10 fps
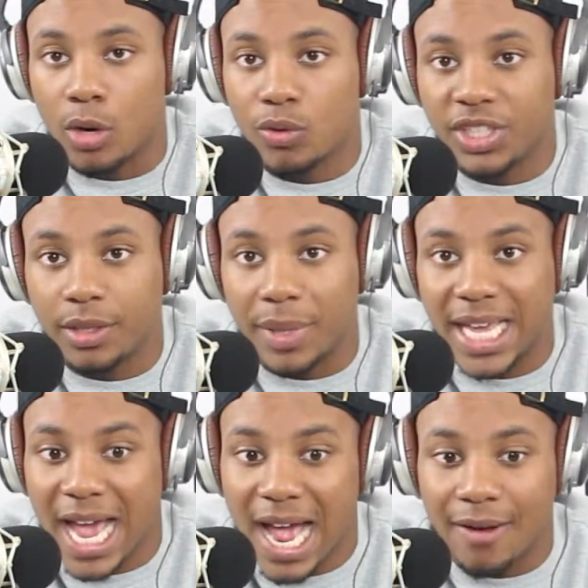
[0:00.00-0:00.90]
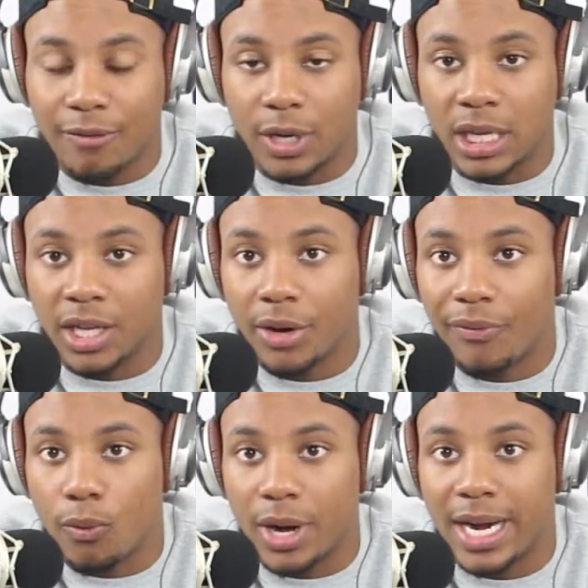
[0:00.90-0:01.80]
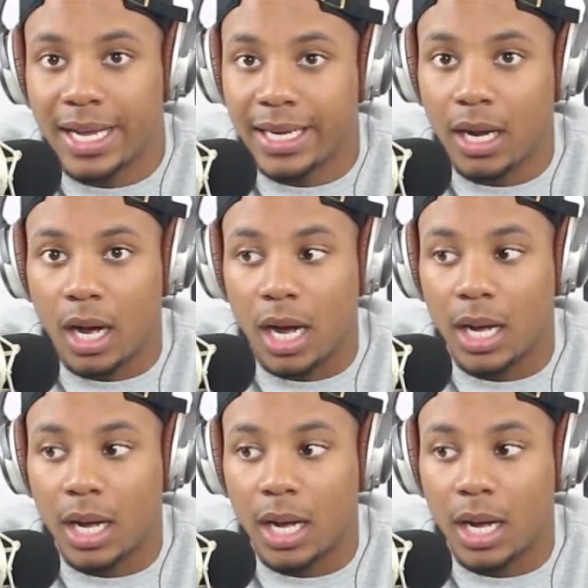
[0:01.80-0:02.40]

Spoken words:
Christian McCaffrey, Leonard Fournette,